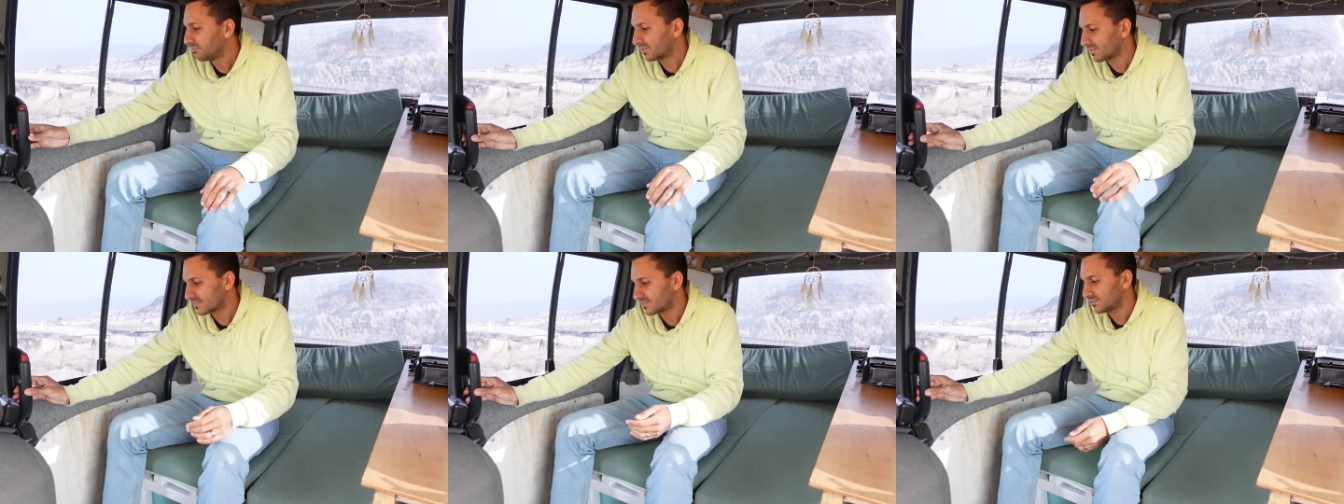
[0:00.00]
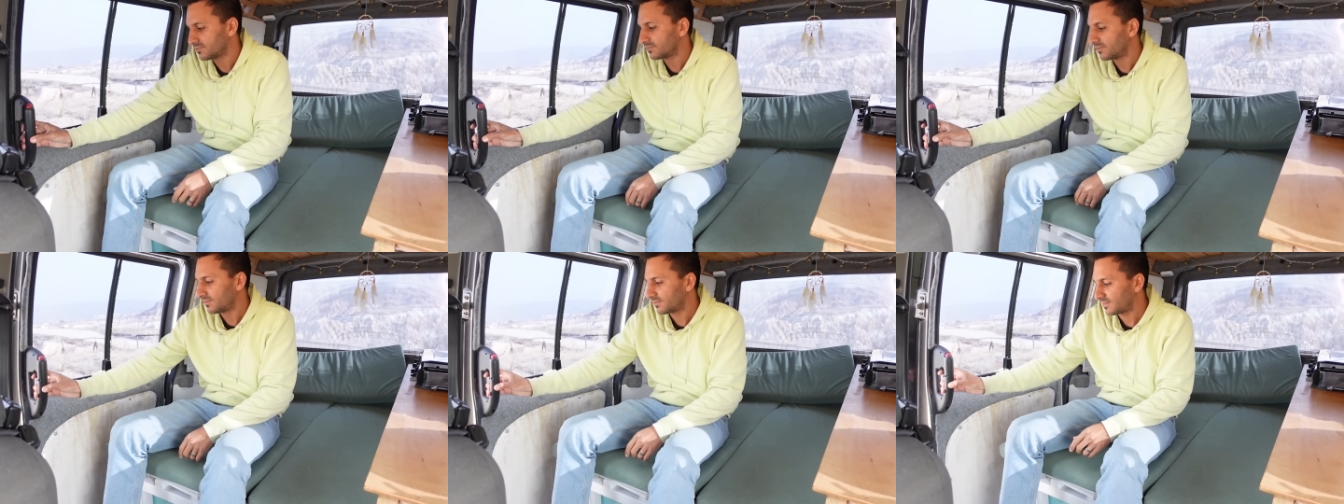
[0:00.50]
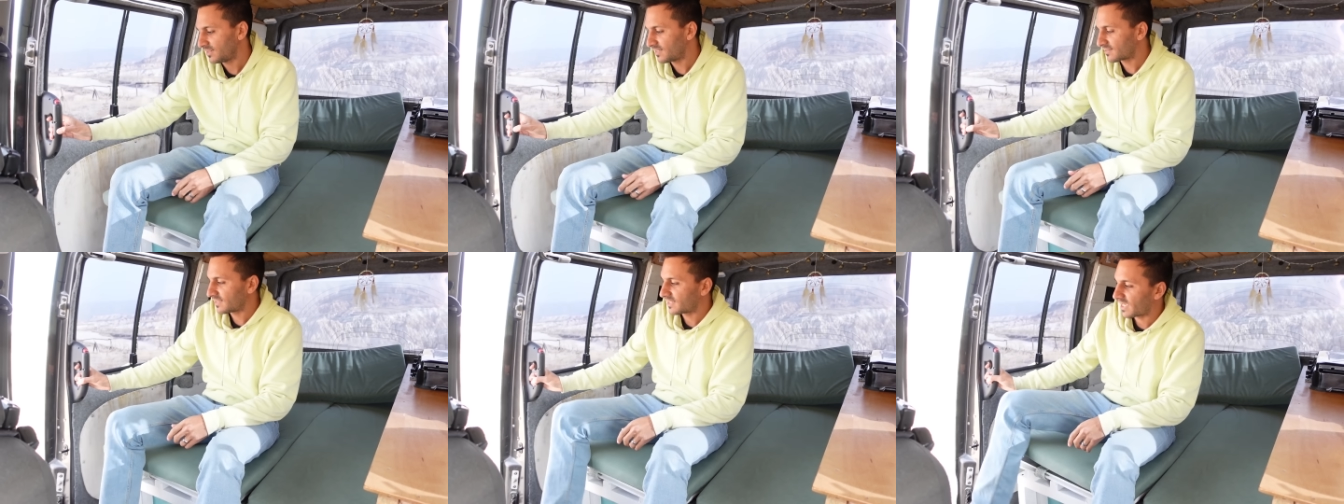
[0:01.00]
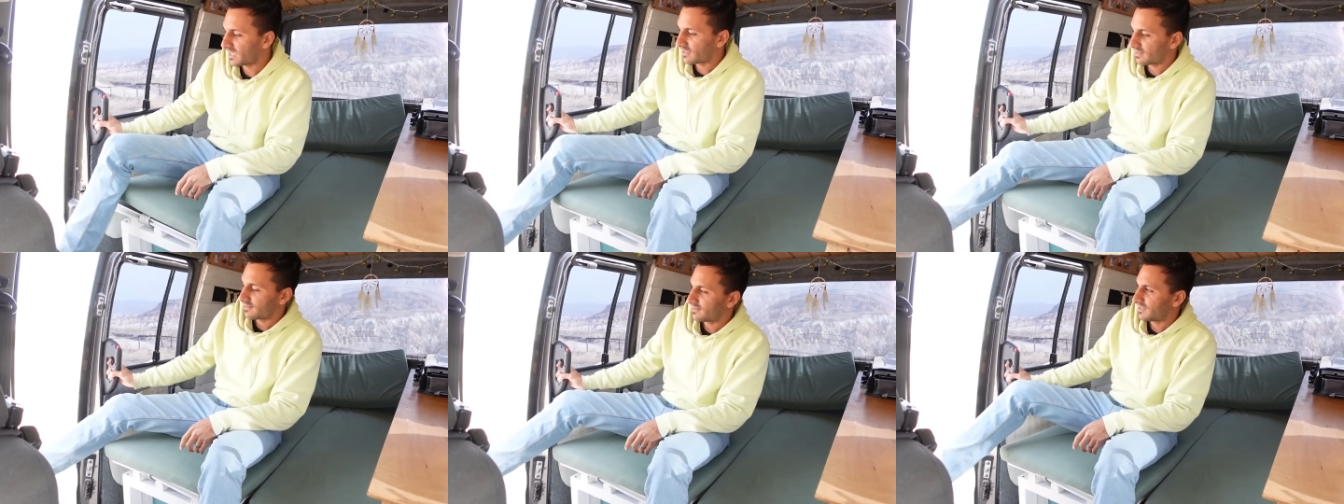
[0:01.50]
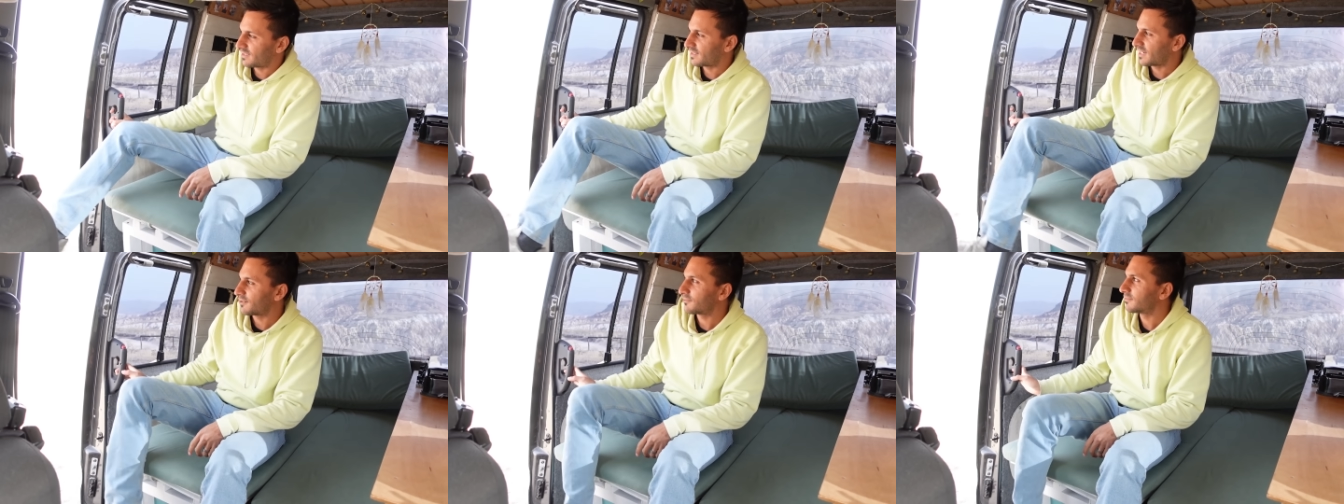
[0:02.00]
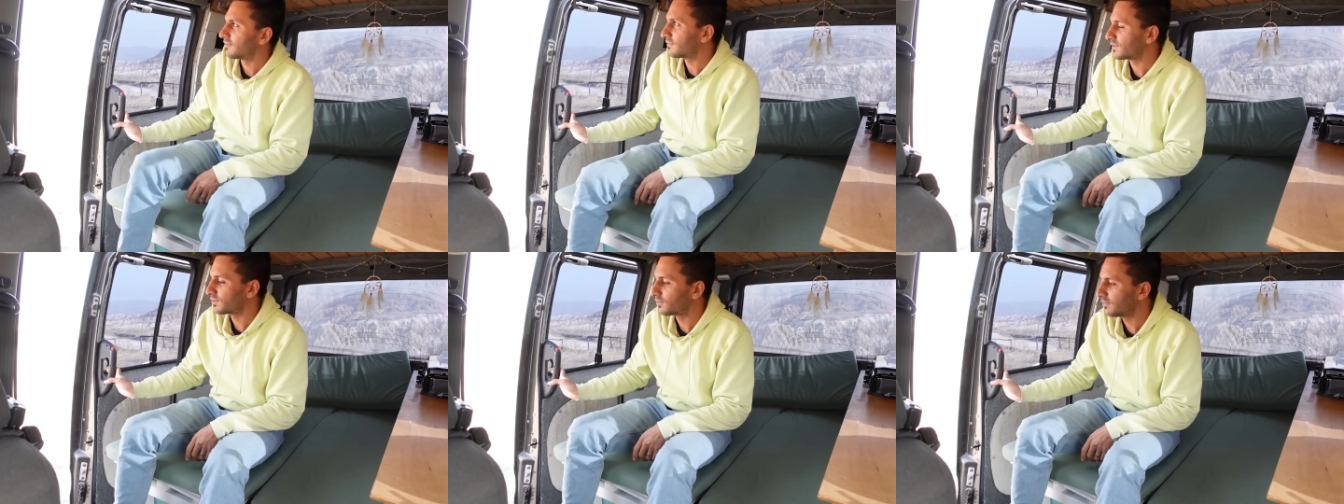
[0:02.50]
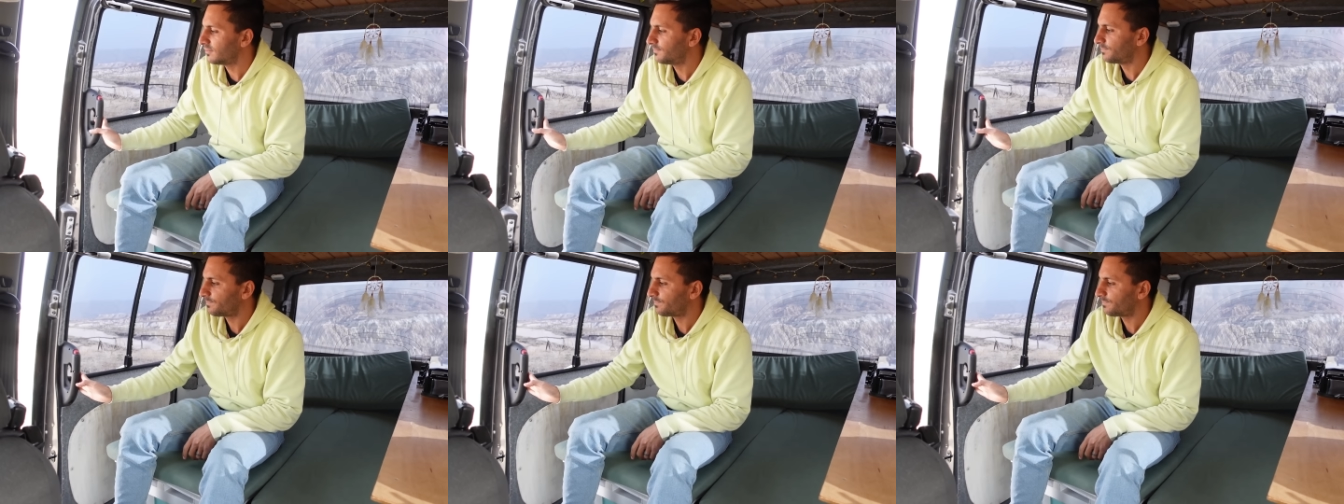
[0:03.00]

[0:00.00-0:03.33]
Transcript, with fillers: We can still easily get in and out of the door.